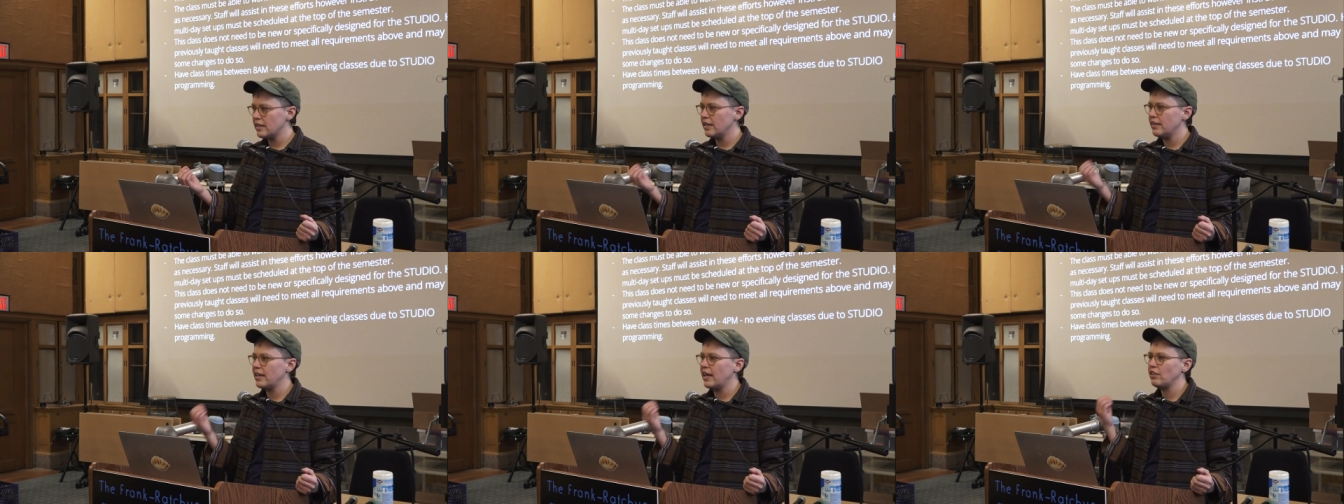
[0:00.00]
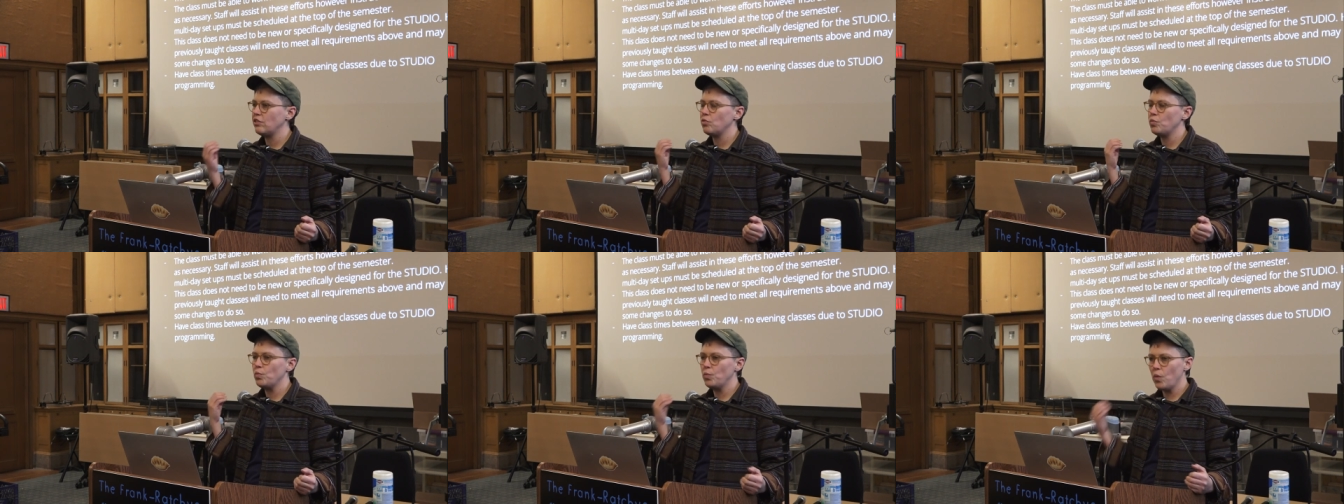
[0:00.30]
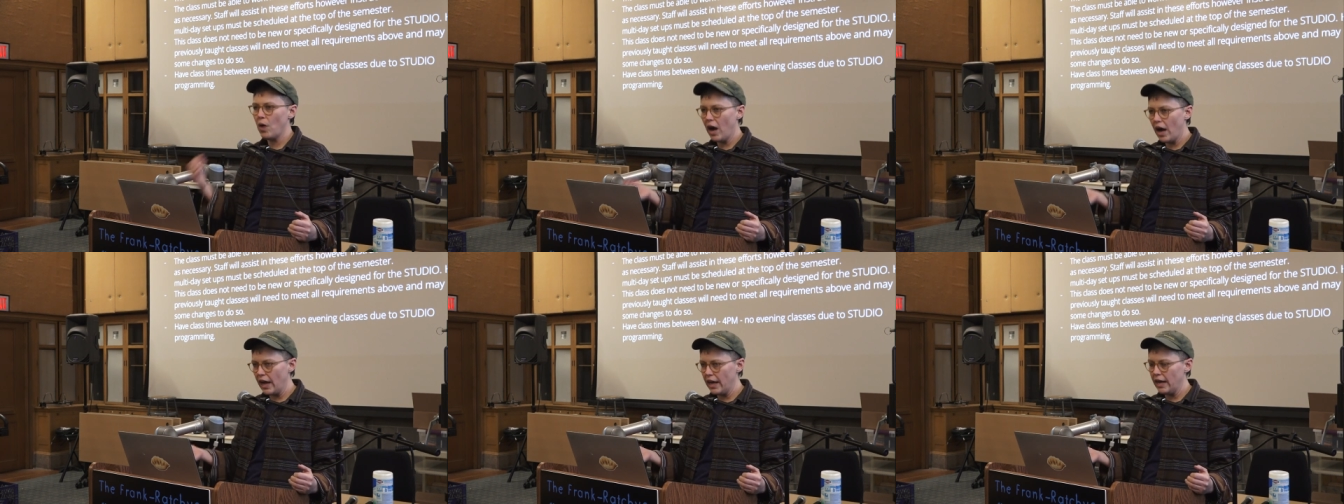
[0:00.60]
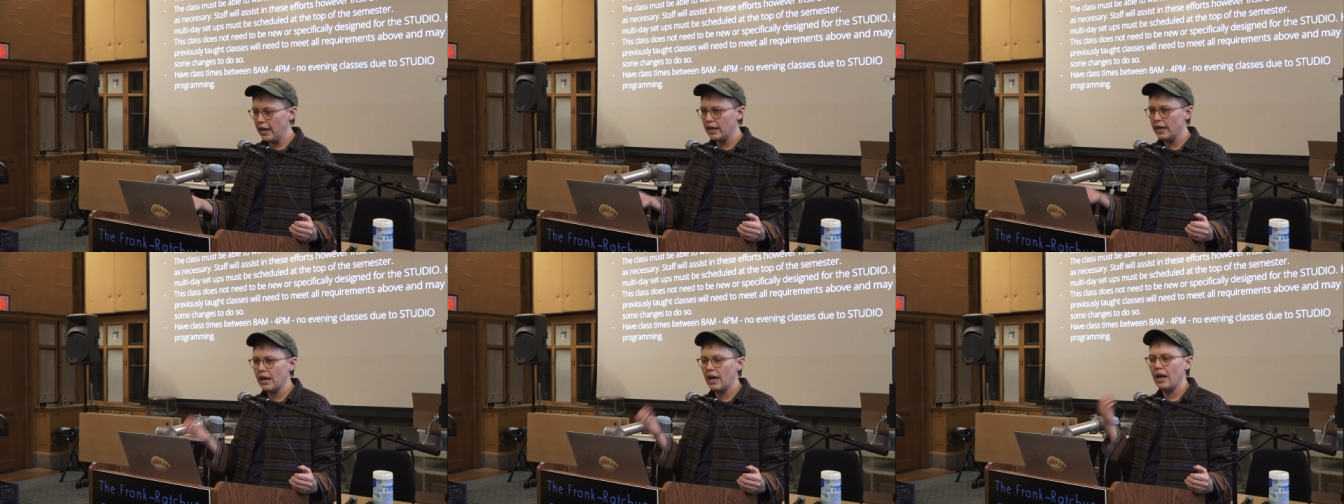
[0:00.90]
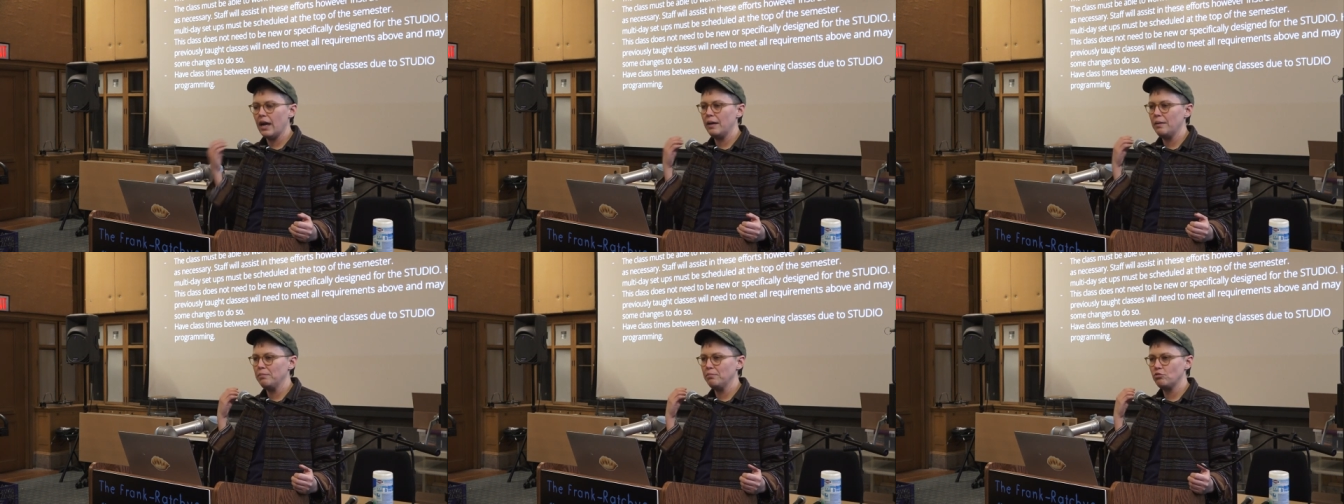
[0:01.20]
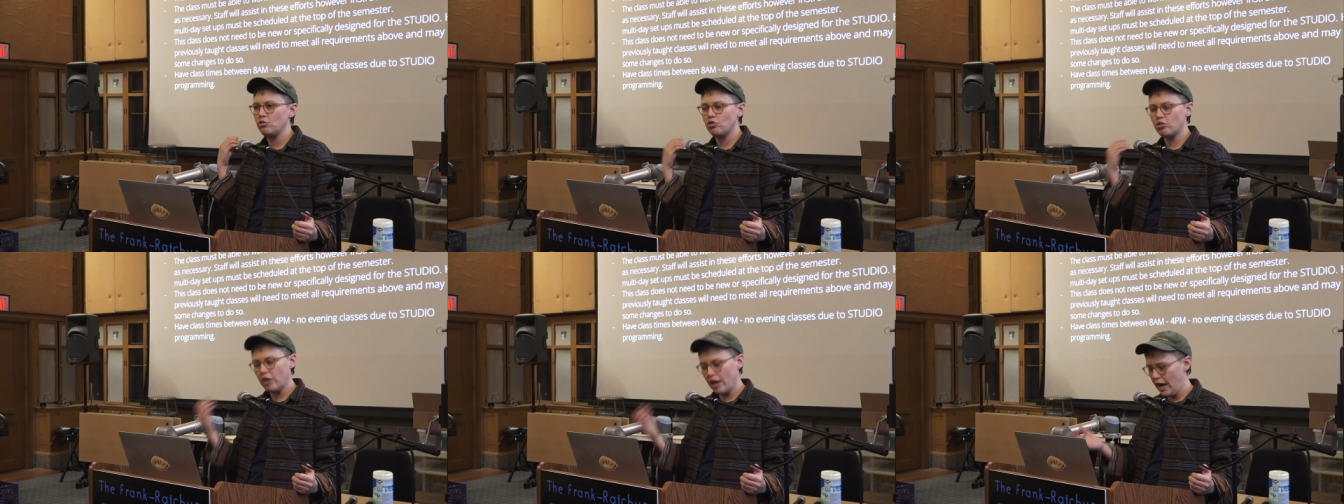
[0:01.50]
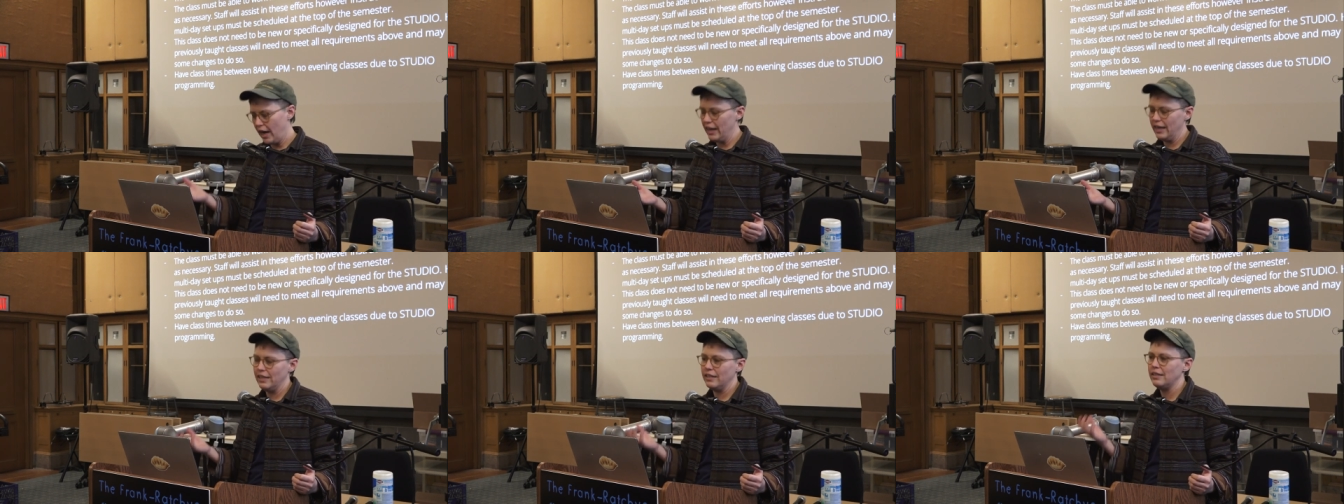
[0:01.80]
and that's why I am
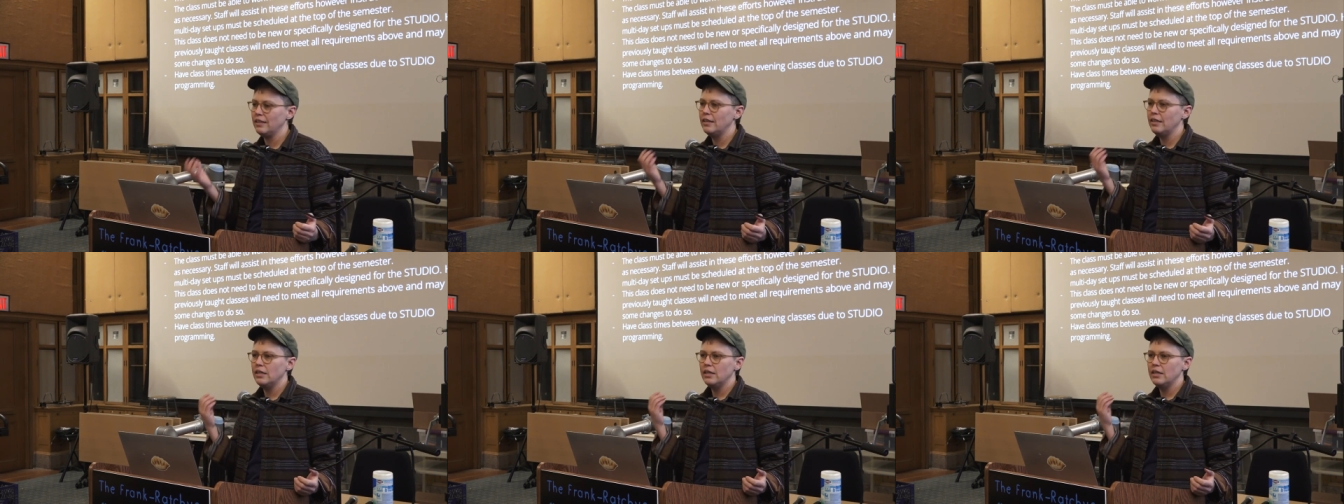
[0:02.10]
trying